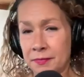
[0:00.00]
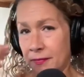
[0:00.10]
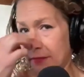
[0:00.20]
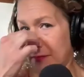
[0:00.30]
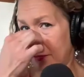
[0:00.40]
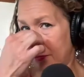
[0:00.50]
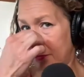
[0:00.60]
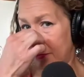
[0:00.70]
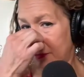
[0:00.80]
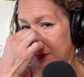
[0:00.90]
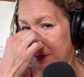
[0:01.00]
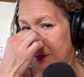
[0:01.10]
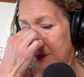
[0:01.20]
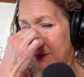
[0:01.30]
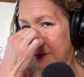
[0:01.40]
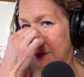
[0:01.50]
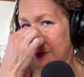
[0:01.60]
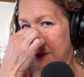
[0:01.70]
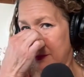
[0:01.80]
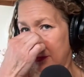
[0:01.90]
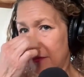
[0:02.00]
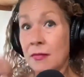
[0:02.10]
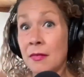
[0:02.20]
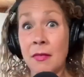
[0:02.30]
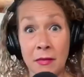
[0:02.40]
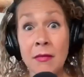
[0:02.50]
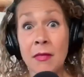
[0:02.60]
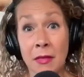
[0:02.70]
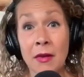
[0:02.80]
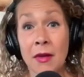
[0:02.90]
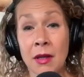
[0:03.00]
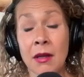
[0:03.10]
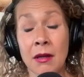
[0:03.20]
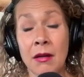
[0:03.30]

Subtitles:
No, he can if he wanted to.